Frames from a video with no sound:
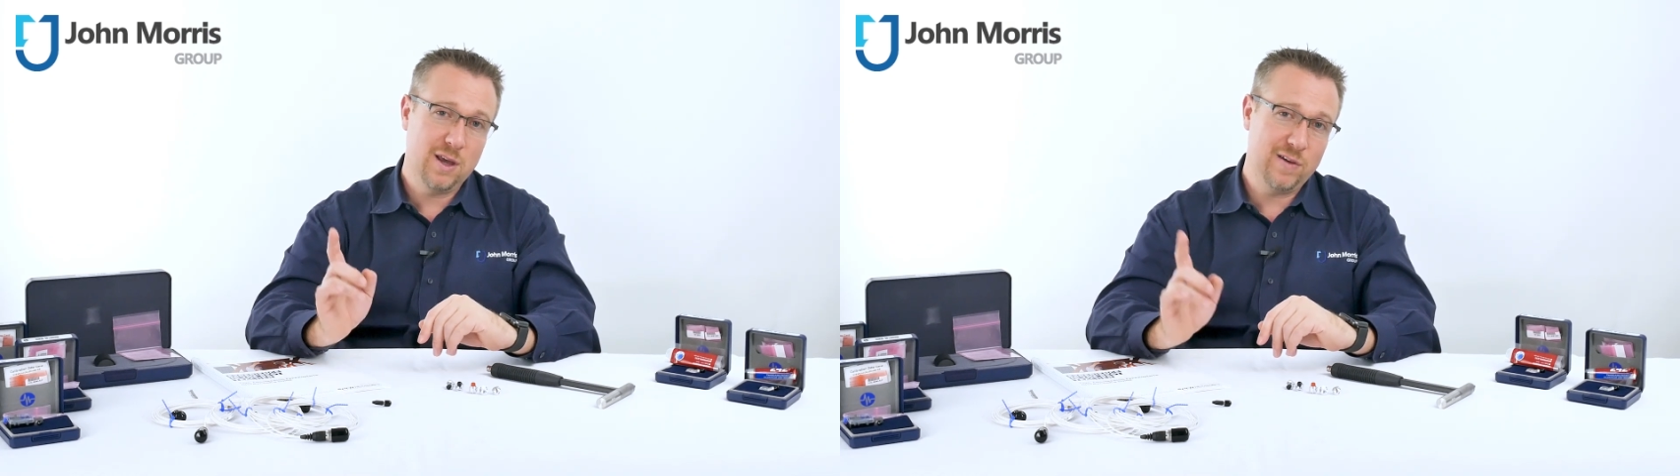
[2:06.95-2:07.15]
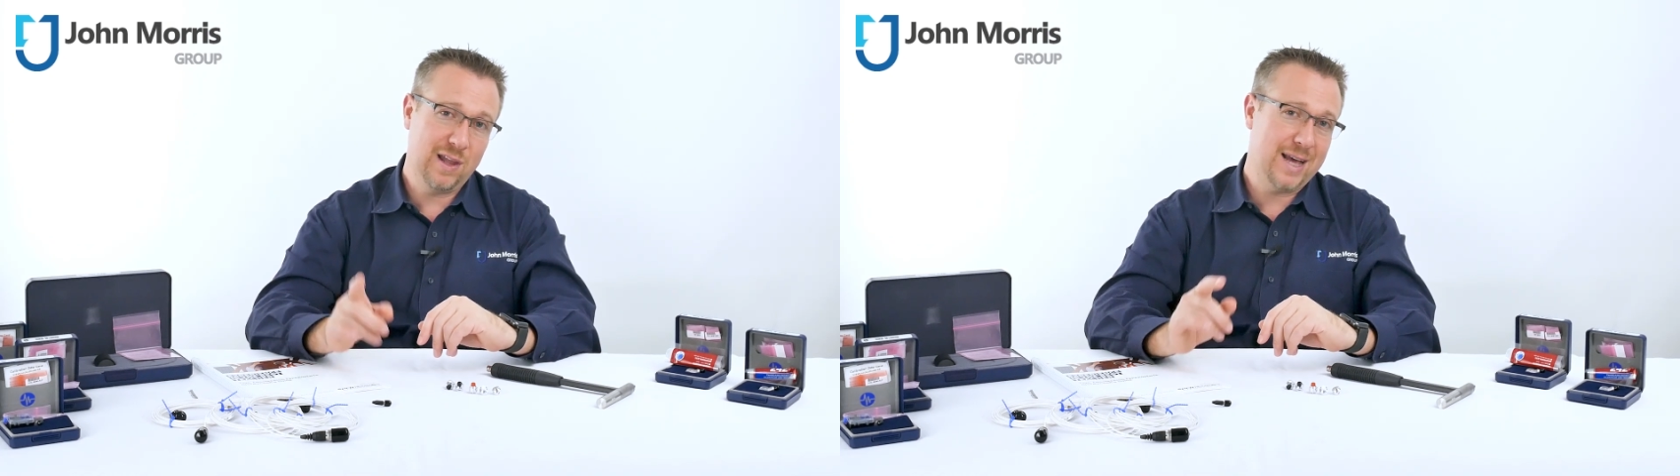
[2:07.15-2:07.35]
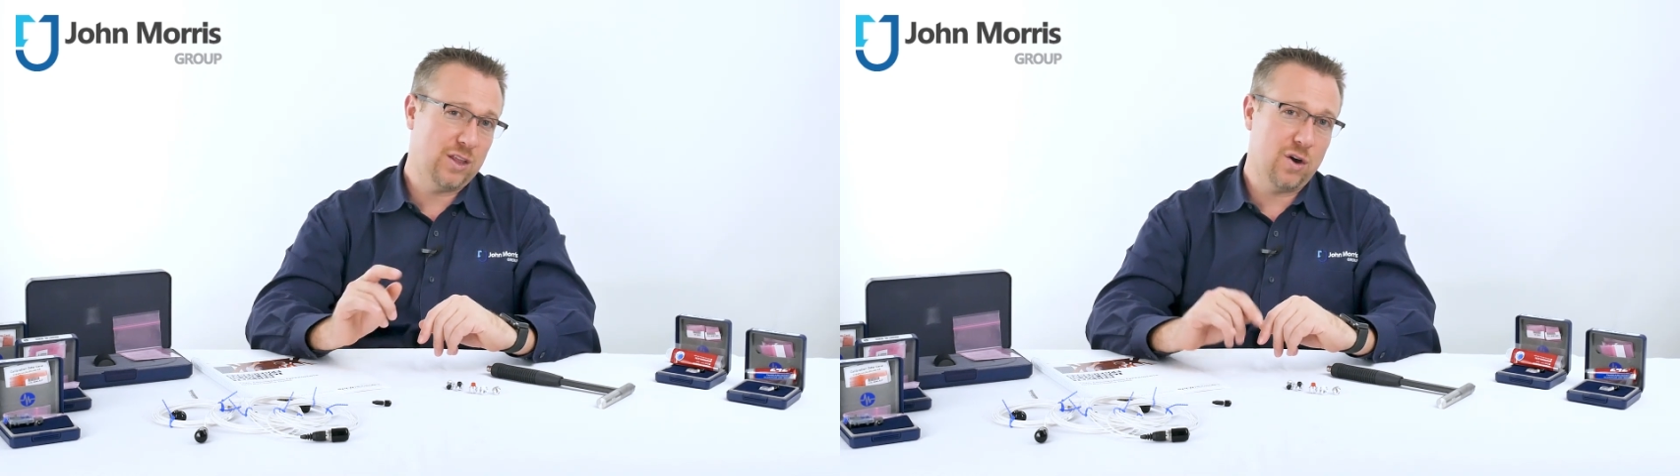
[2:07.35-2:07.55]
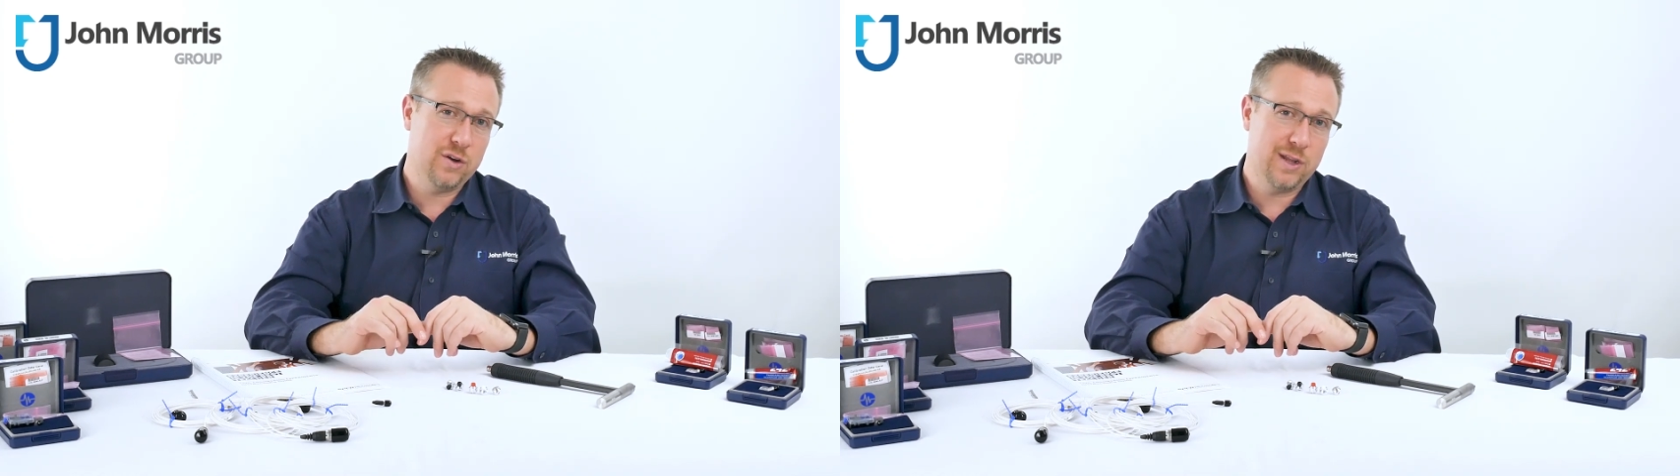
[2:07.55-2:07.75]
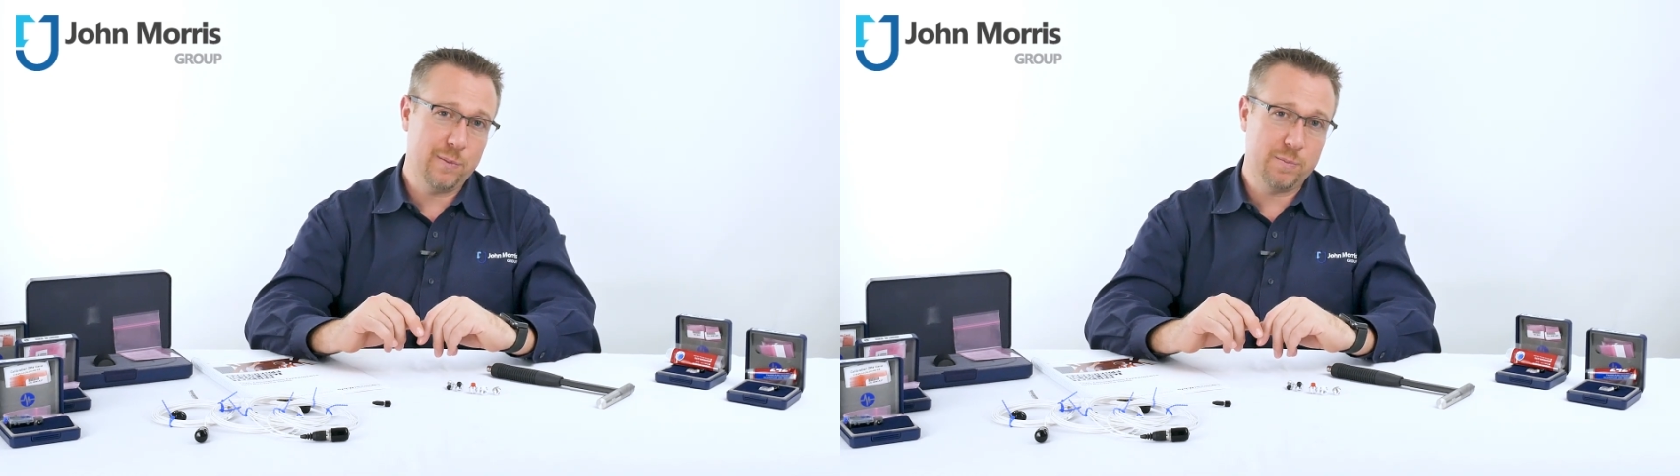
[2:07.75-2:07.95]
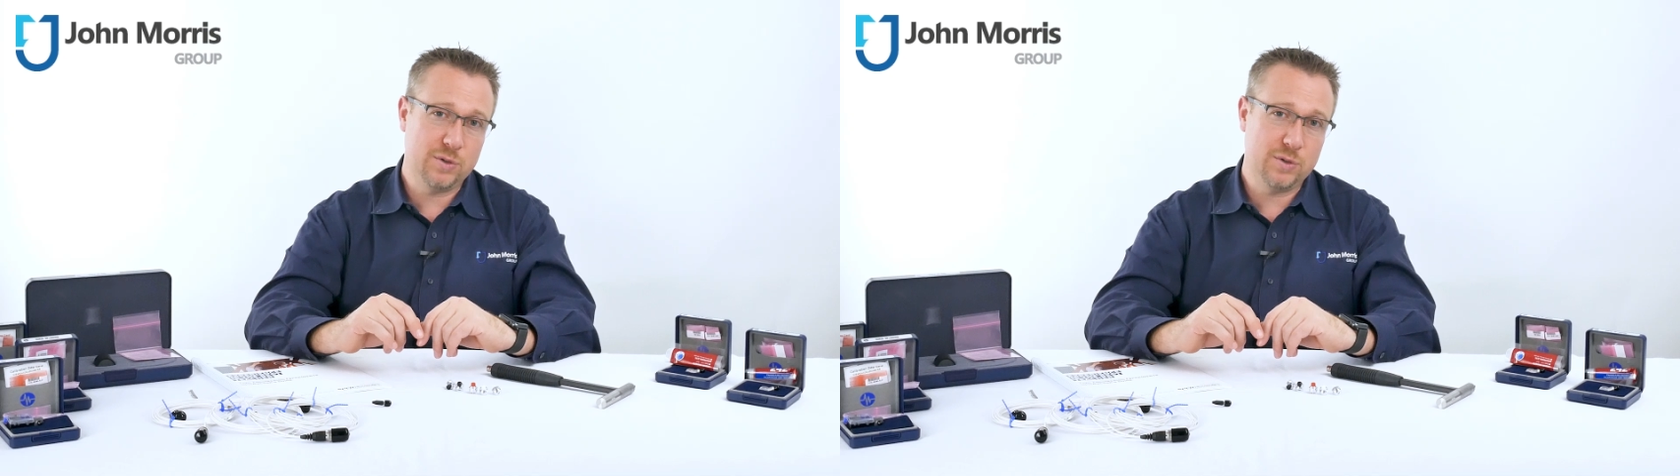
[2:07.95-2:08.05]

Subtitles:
If you like the content we